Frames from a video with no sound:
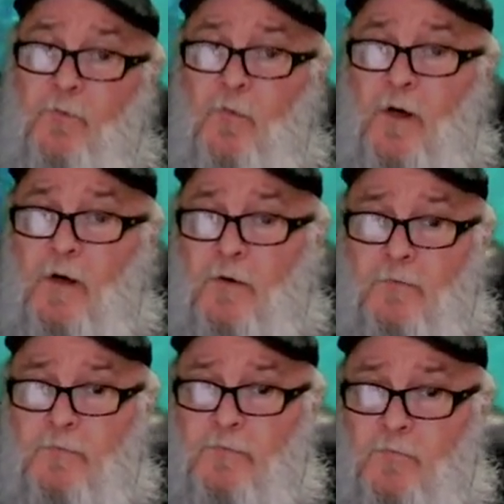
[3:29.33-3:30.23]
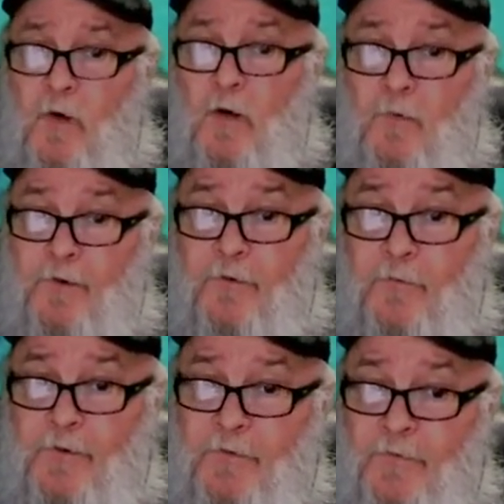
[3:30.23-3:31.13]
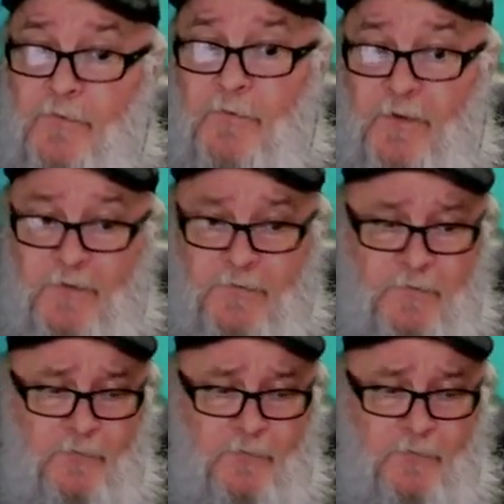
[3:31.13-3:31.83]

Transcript: while we're going through this.